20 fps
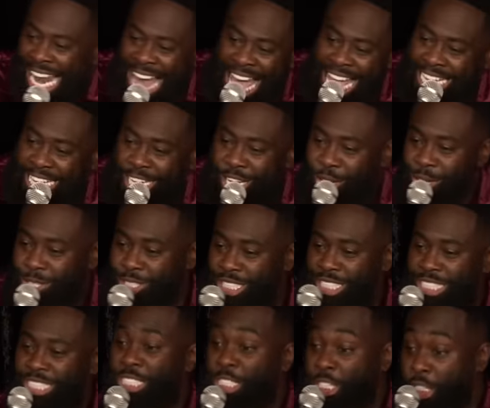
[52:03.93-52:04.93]
light, you know.
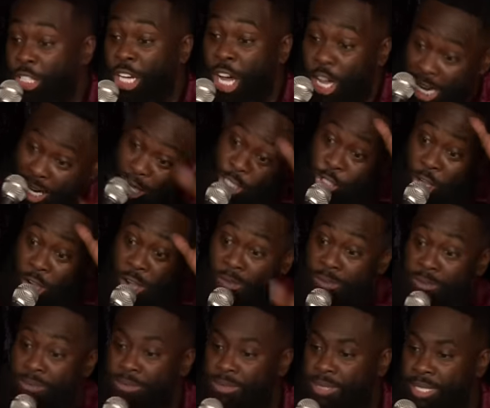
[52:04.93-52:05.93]
She just start at the
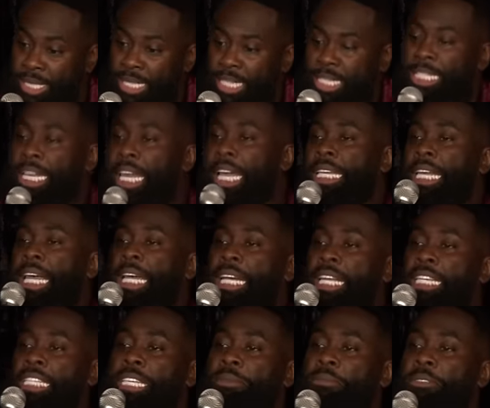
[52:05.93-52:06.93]
top. Yeah,
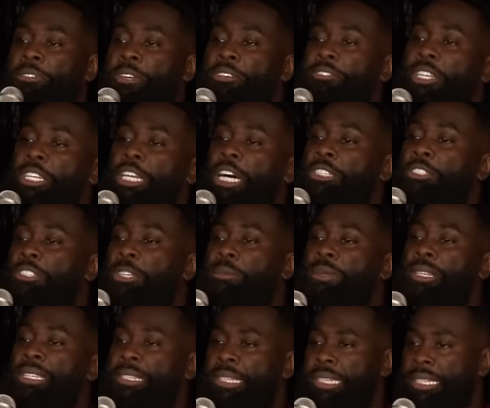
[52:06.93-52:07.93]
can you give me 1500,
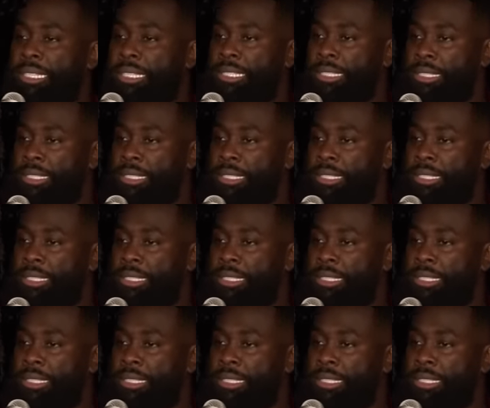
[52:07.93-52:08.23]
please, huh?